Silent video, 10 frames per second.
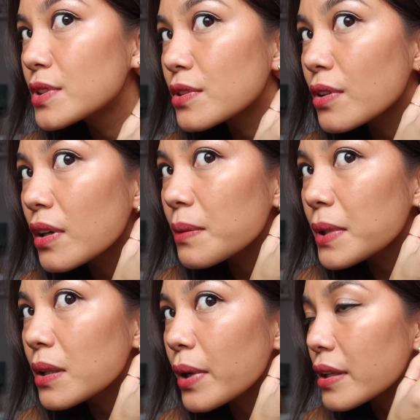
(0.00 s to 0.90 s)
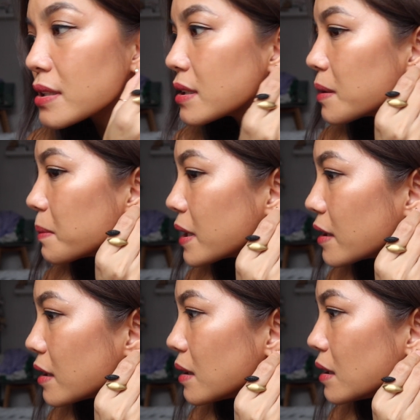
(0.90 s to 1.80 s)
So, I'm gonna wear this in the
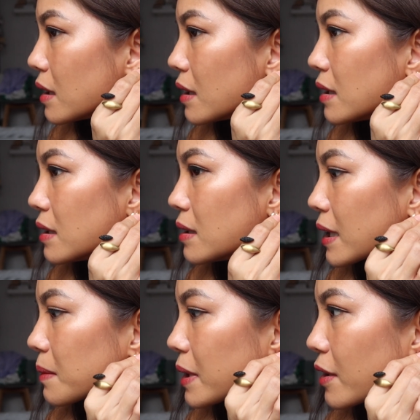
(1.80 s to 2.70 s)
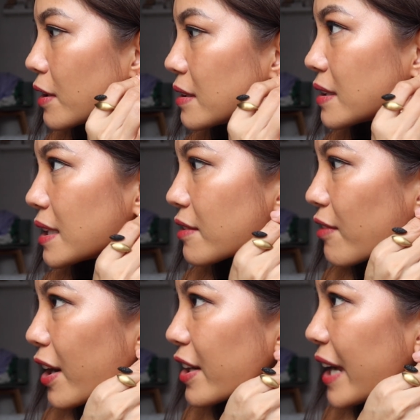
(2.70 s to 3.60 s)
middle. Para may konting
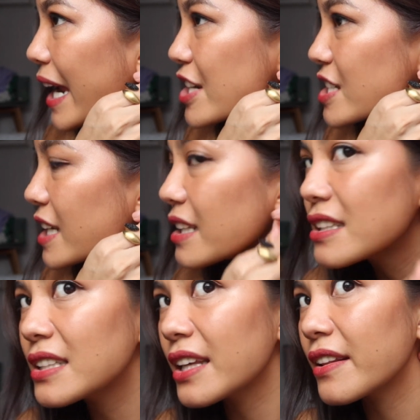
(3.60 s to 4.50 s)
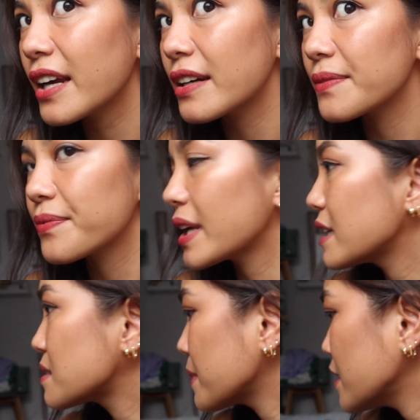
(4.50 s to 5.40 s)
variation. And there,
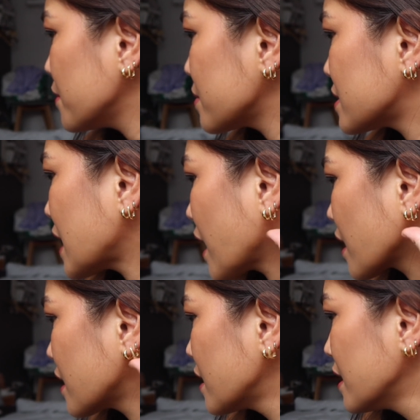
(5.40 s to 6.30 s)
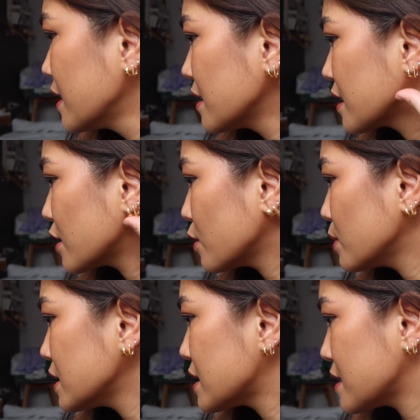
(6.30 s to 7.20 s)
that is my new stack that you
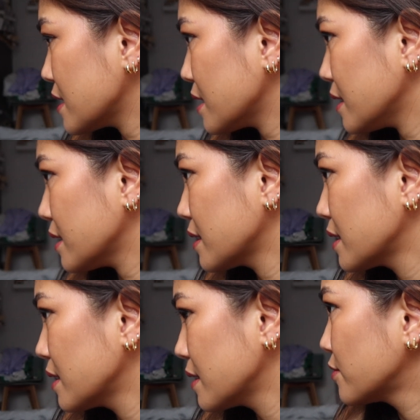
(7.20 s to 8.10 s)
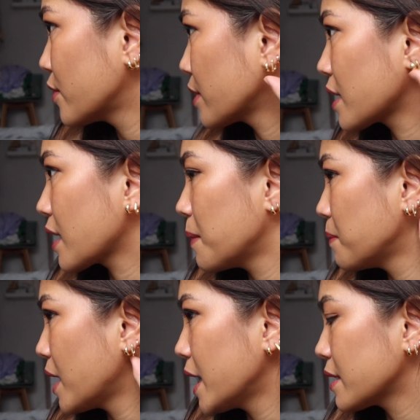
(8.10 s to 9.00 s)
will see for a
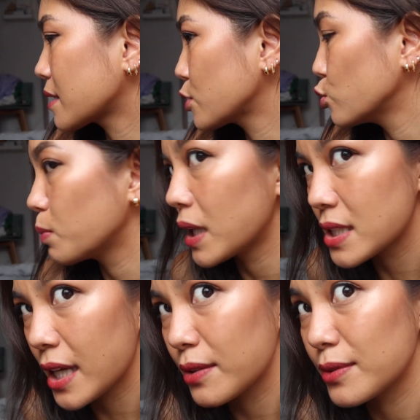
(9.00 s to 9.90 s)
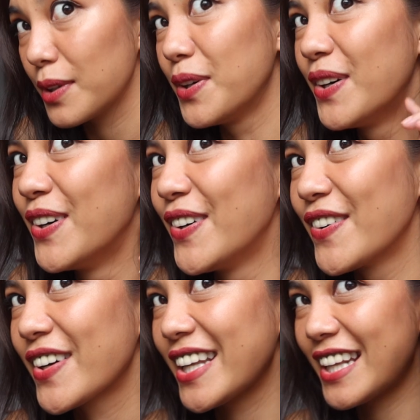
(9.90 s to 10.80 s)
month, 2 months, I don't know.
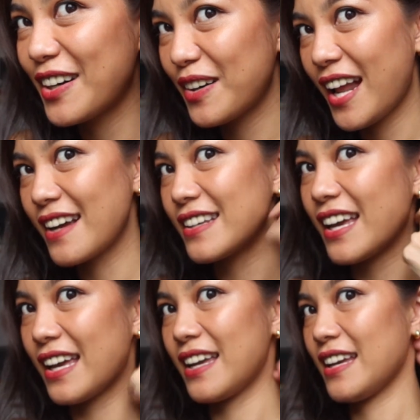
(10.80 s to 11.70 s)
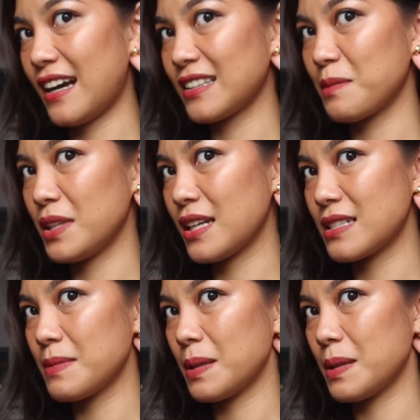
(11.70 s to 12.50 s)
Ganyan ako lagi eh. Nakakatamad kasi